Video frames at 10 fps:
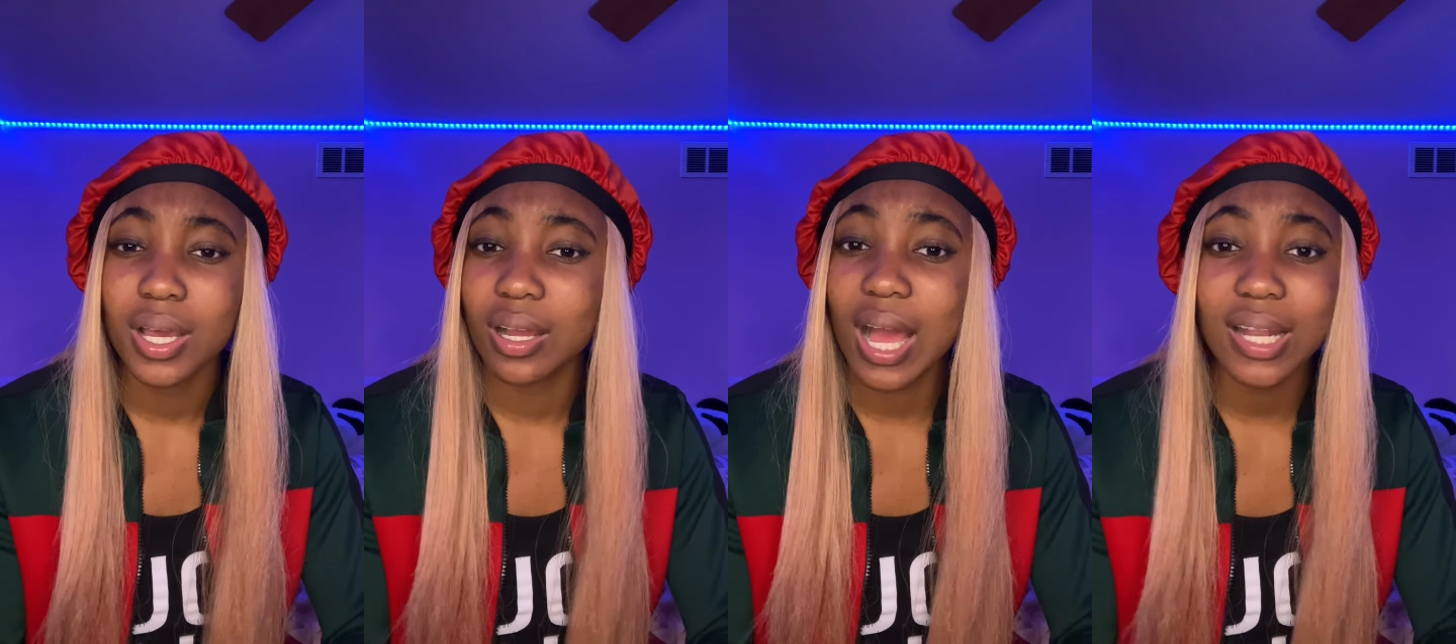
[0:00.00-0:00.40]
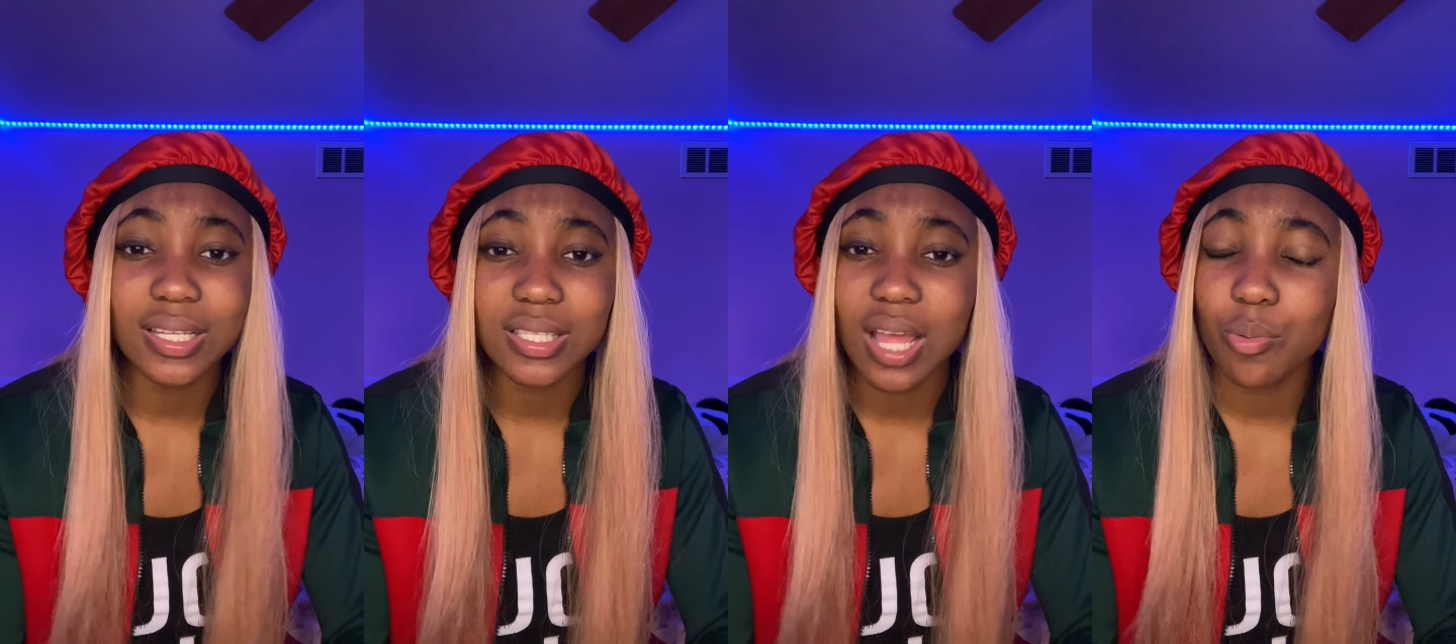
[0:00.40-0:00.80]
God
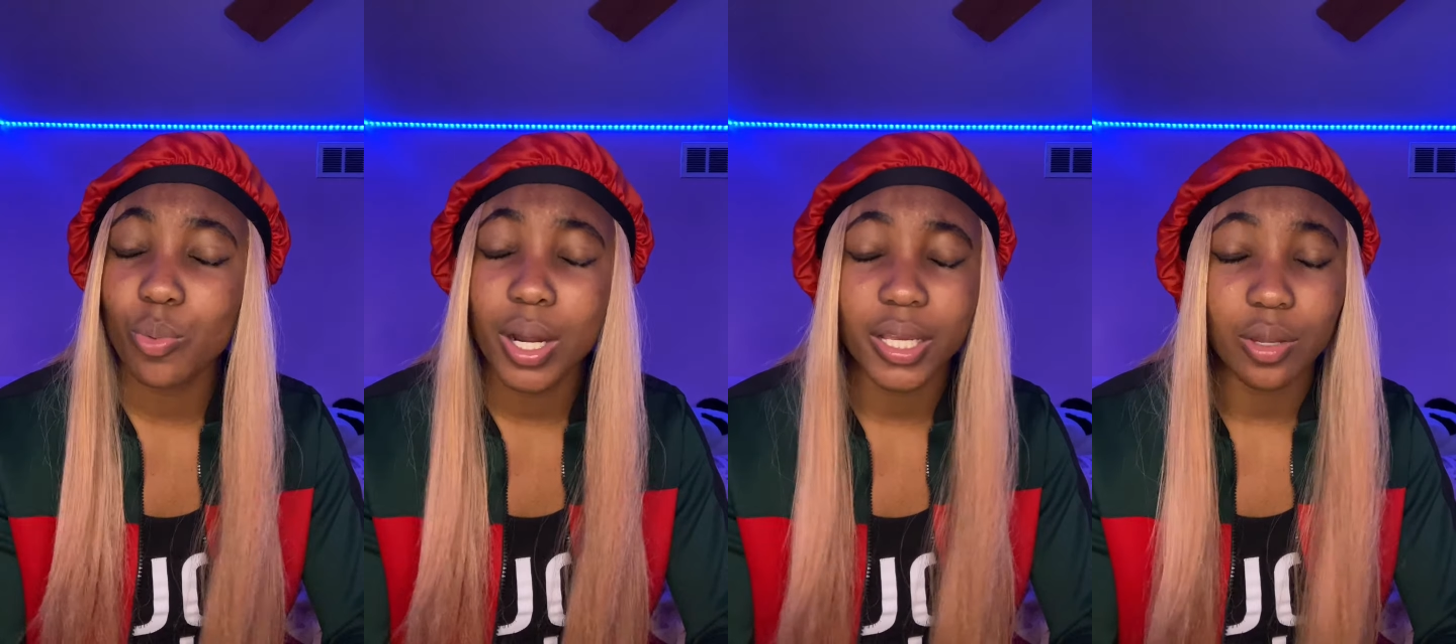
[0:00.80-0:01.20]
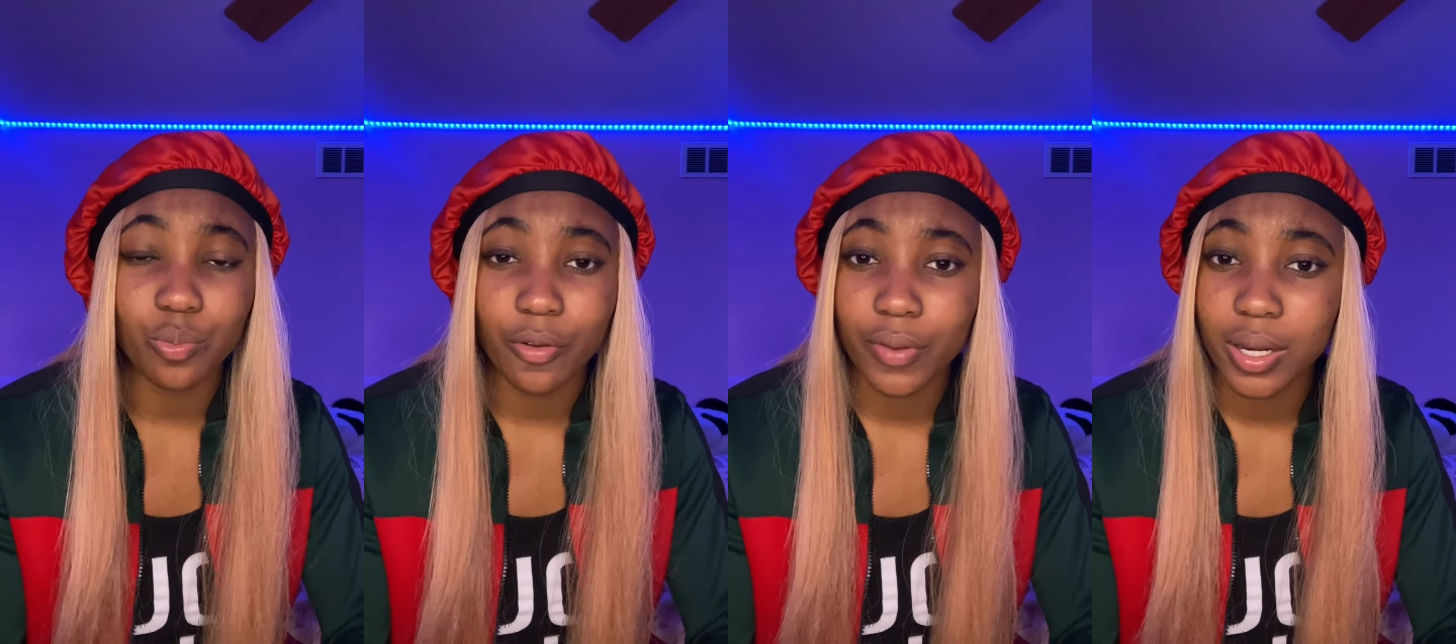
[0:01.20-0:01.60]
does not work in
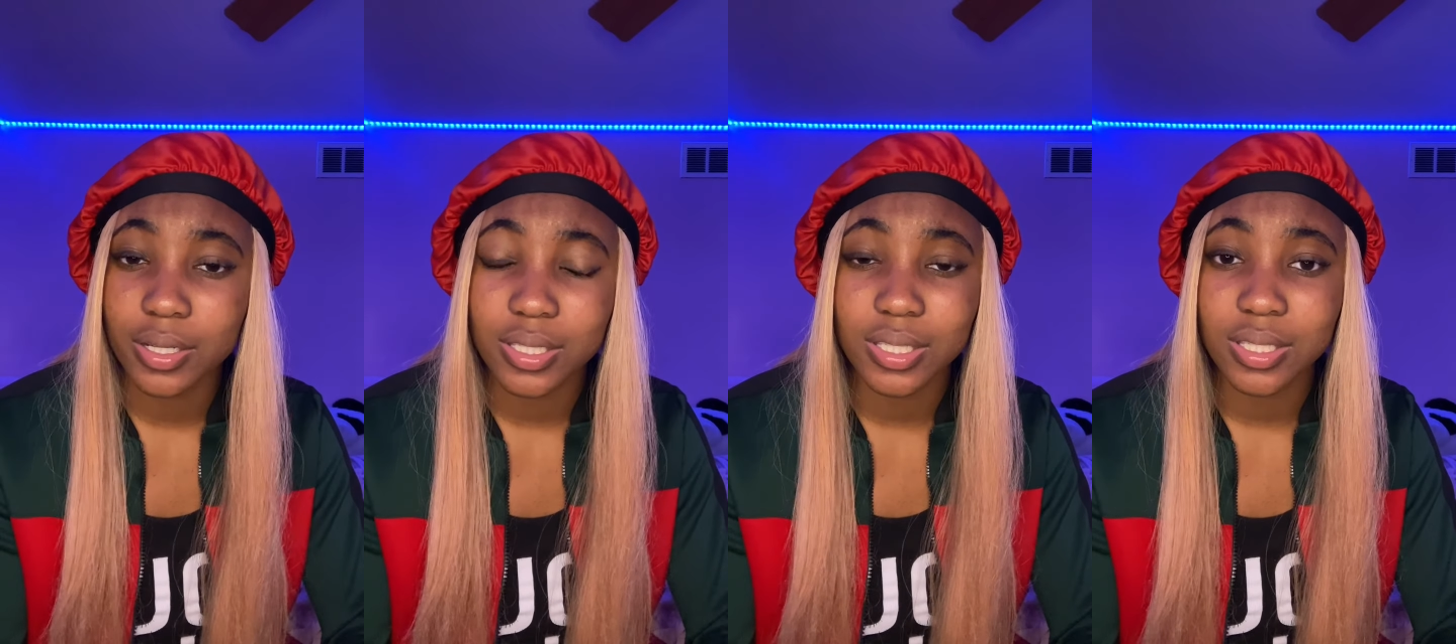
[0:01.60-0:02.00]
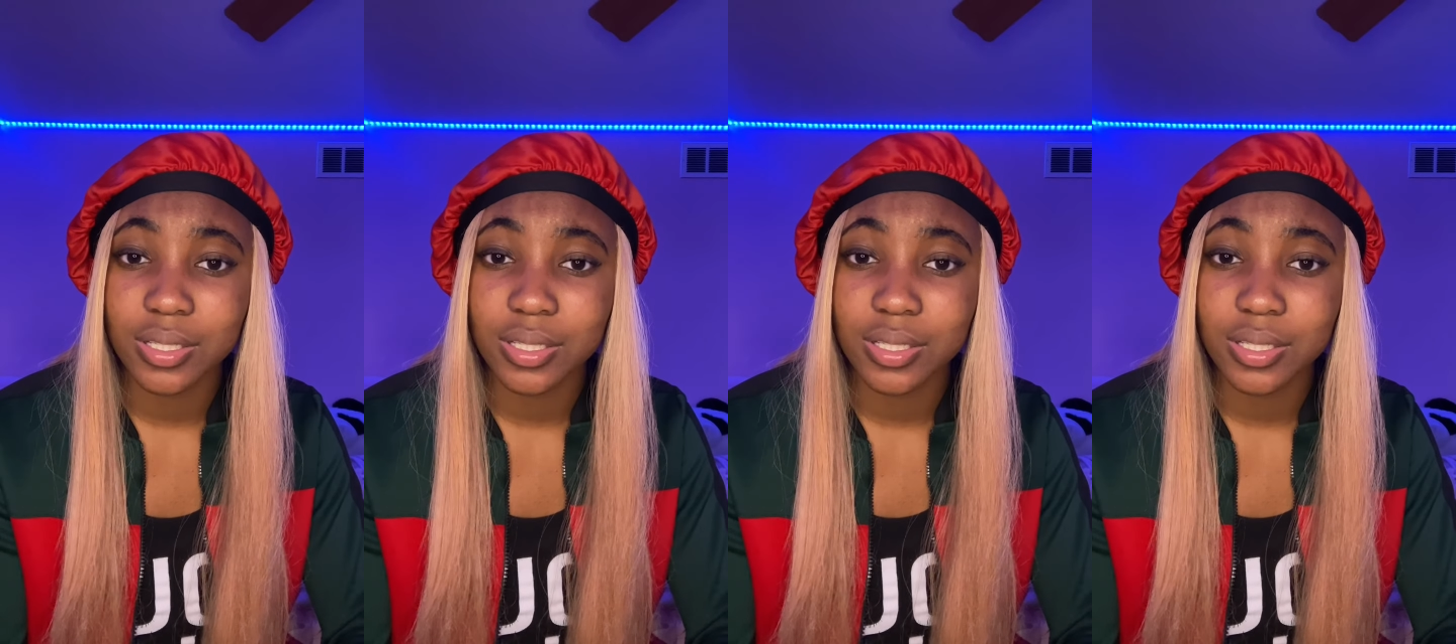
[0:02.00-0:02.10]
reverse.